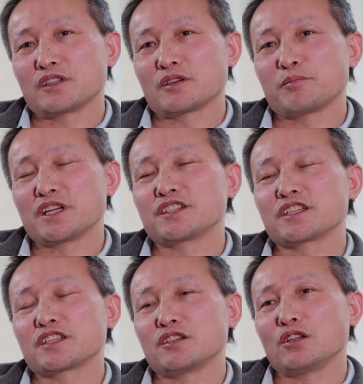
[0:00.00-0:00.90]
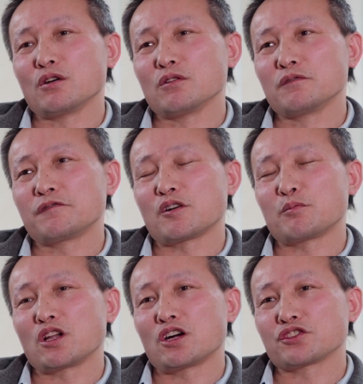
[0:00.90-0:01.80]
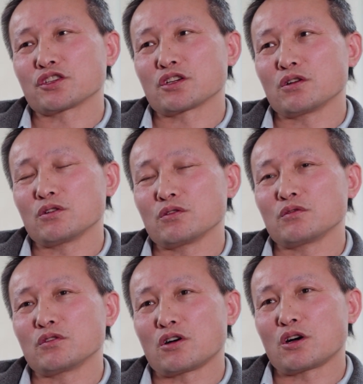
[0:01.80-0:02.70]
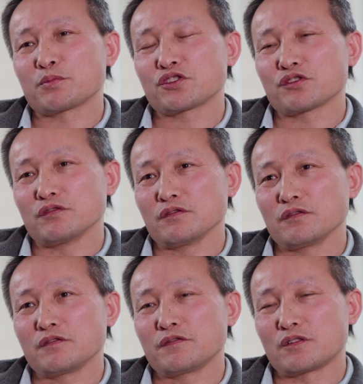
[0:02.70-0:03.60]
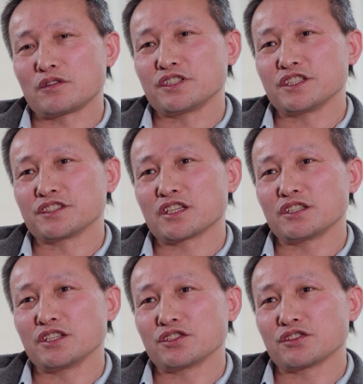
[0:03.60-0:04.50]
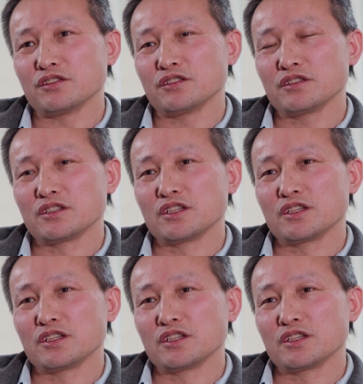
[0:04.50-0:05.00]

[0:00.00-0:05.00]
basically no pharmacological option for this condition.